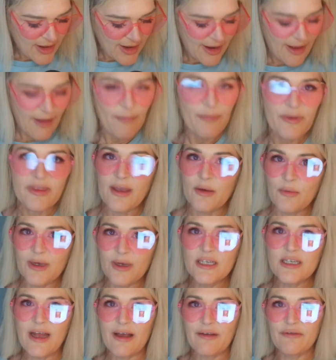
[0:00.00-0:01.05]
But they
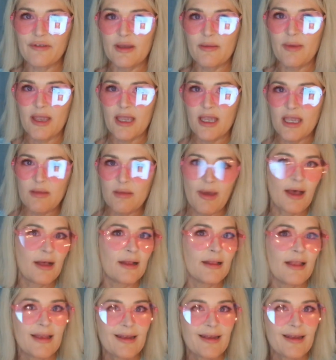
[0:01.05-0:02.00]
reached out via my email